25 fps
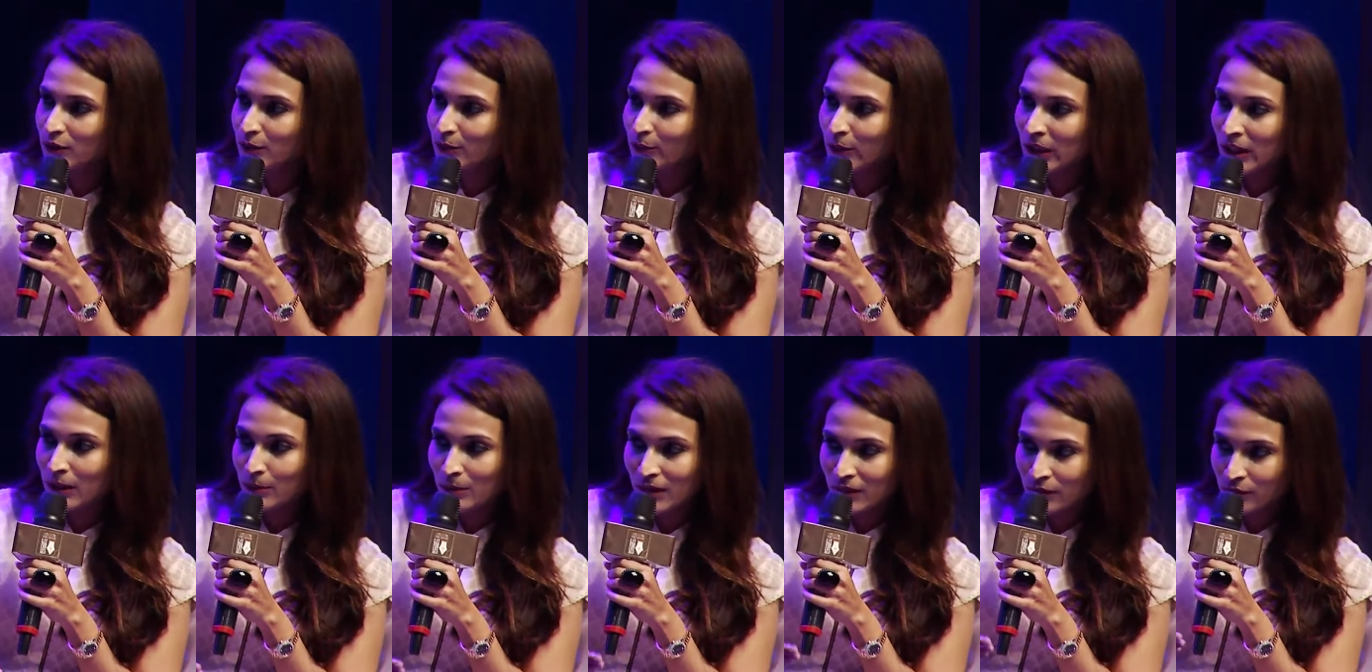when
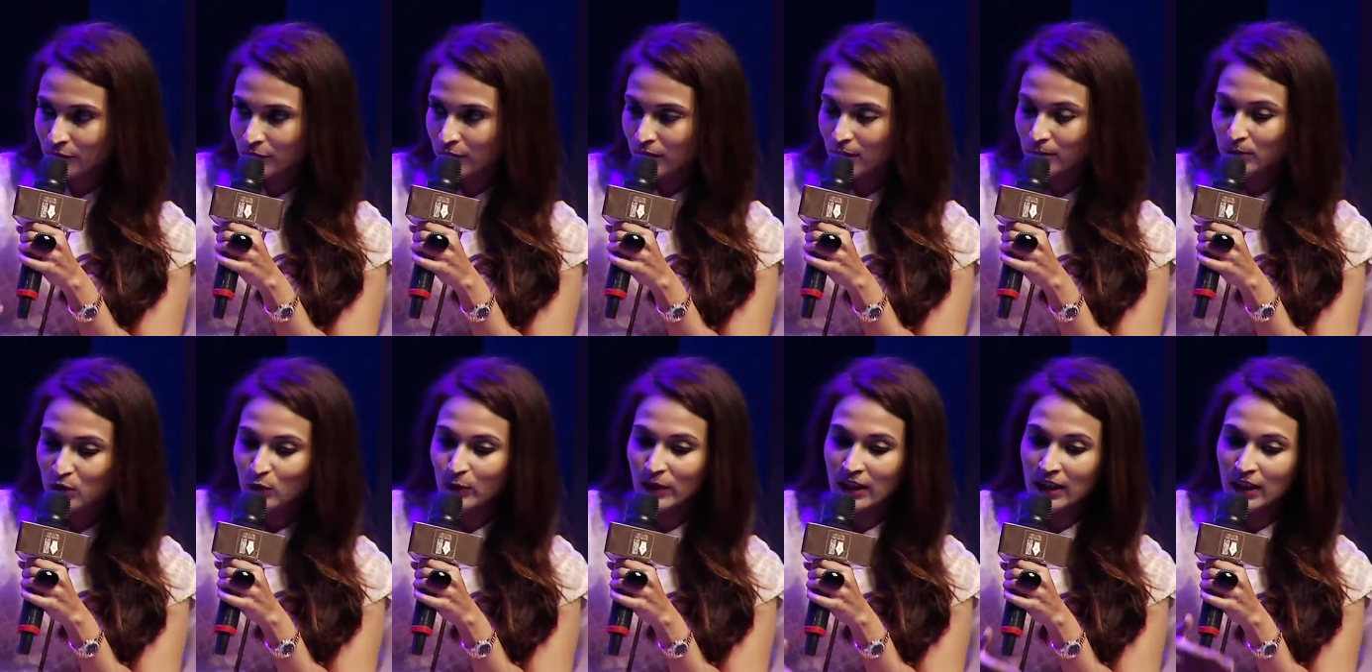I made
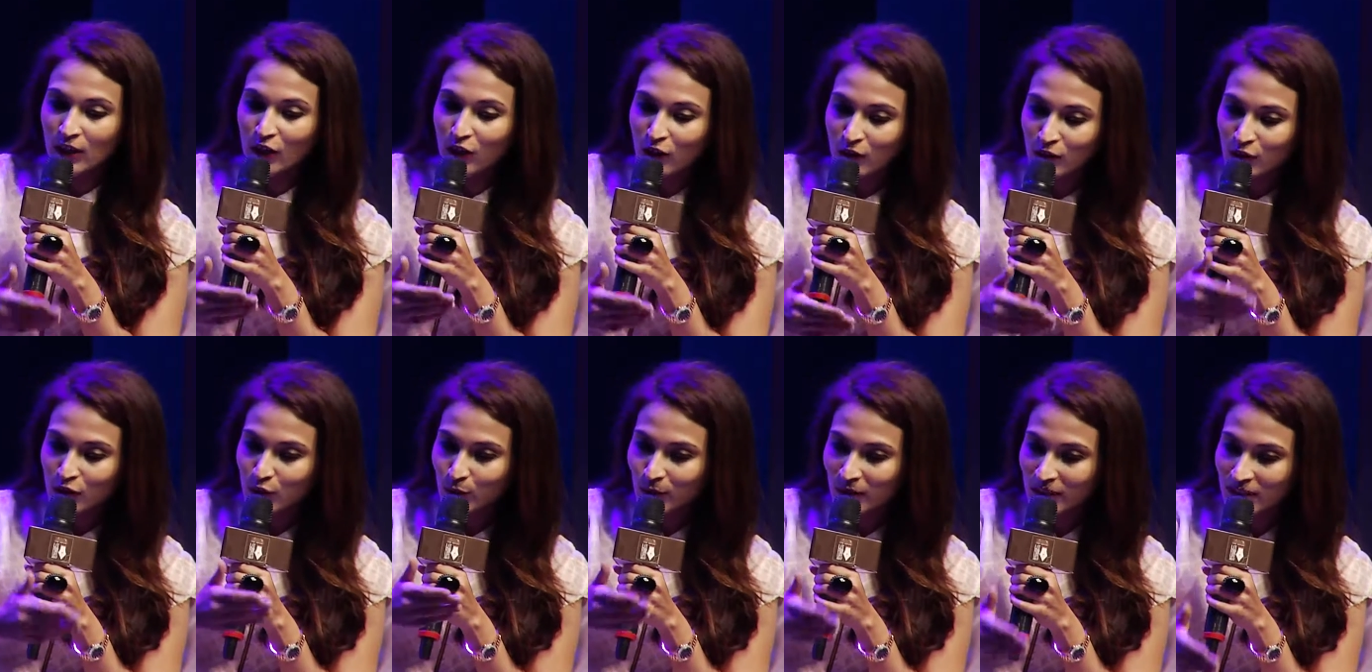films, when I got
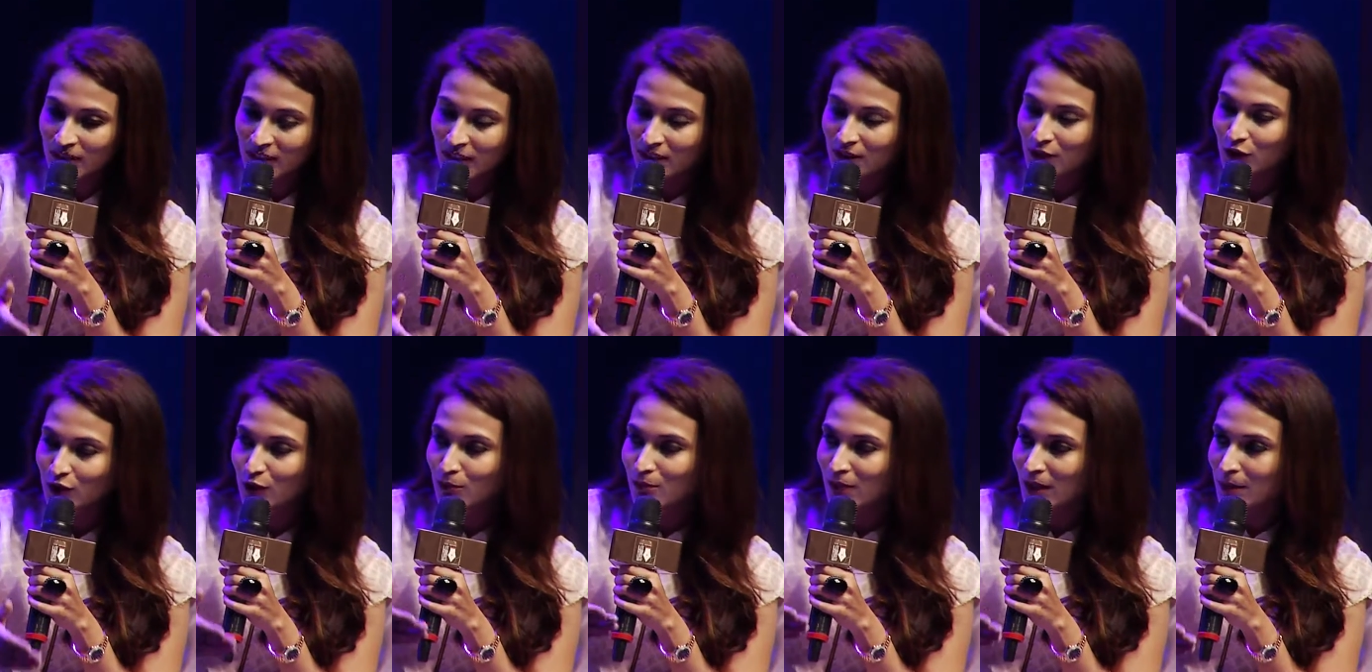into a set
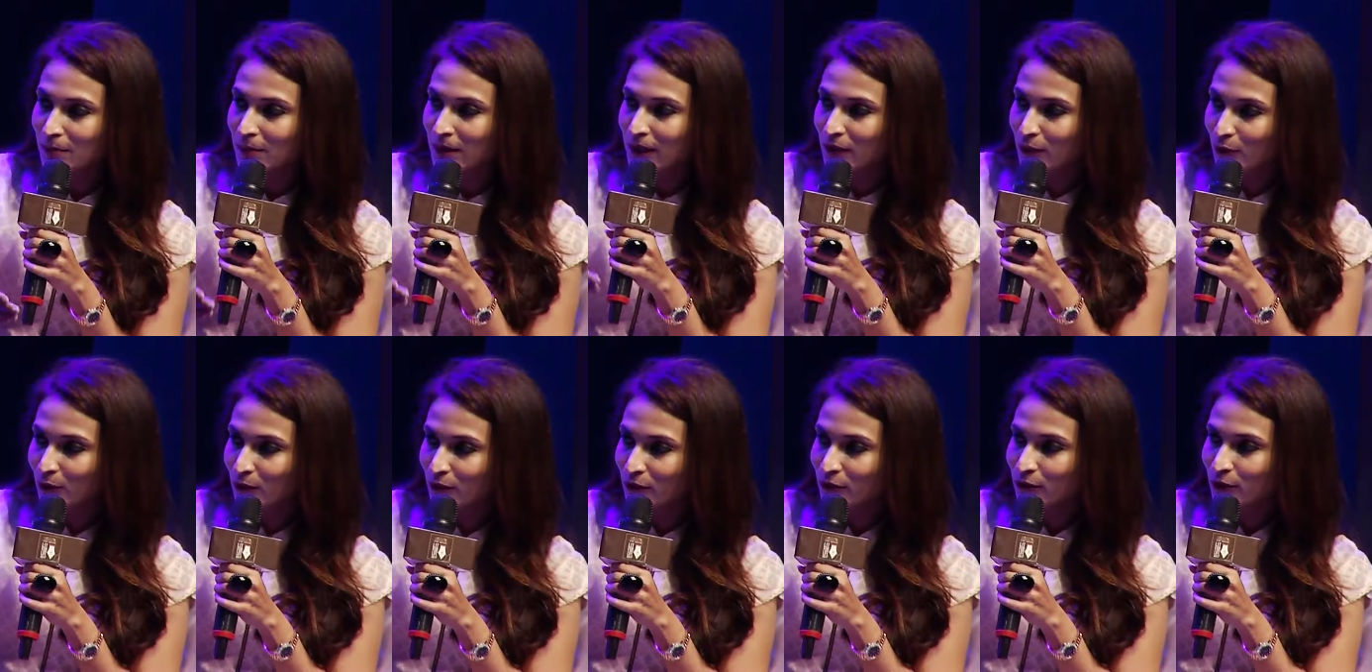to make my
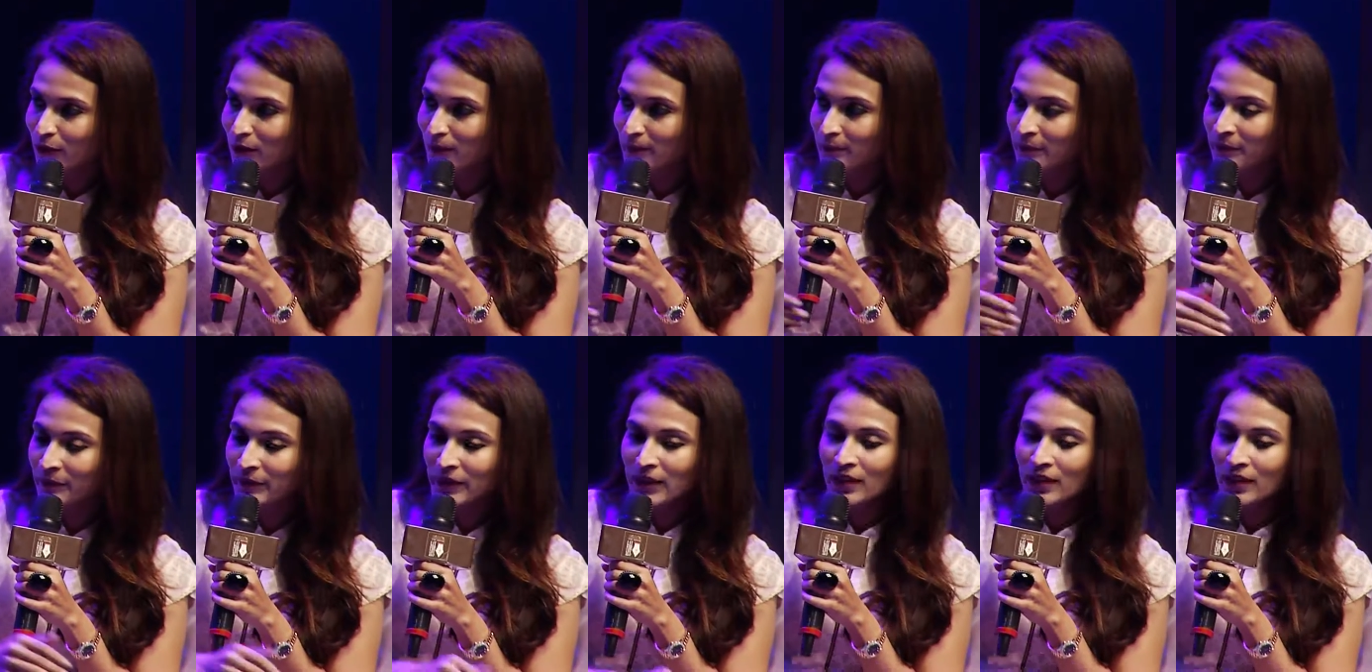own film.